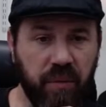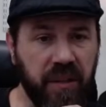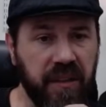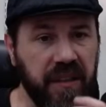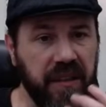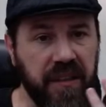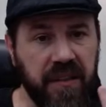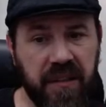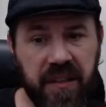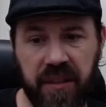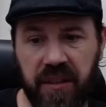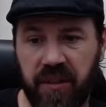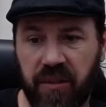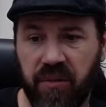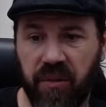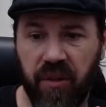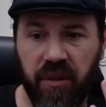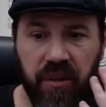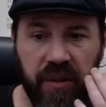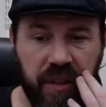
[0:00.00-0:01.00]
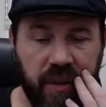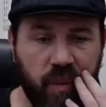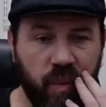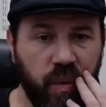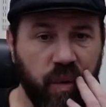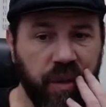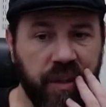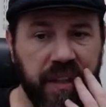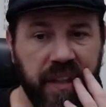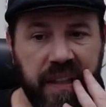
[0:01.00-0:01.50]
we're gonna continue growing and
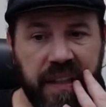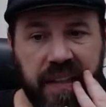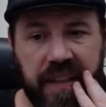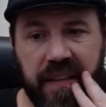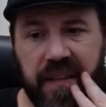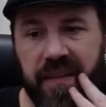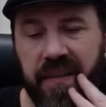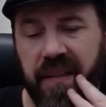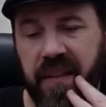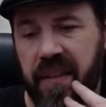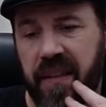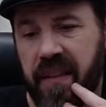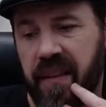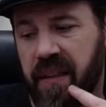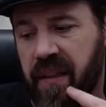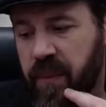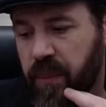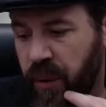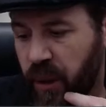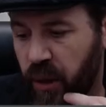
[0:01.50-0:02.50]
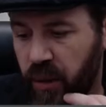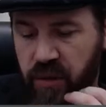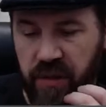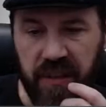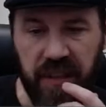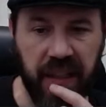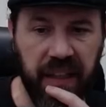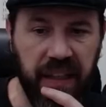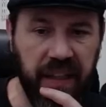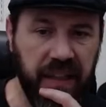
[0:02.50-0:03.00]
working and
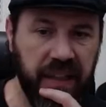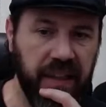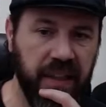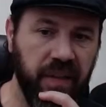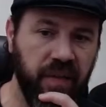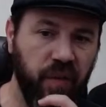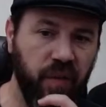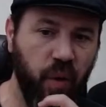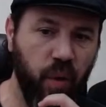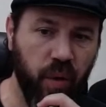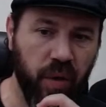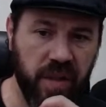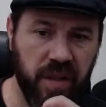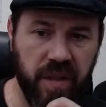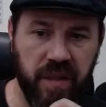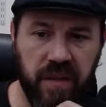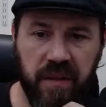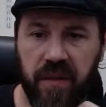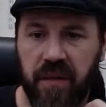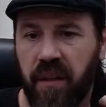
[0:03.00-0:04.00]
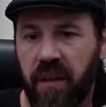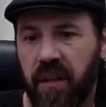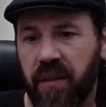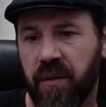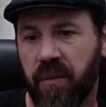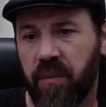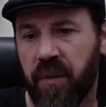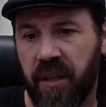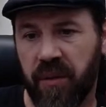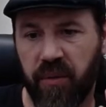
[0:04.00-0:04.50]
posting, and of course all
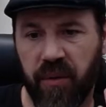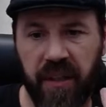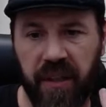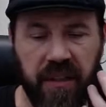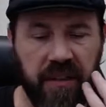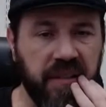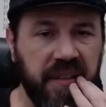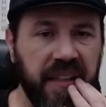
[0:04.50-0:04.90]
the moderators.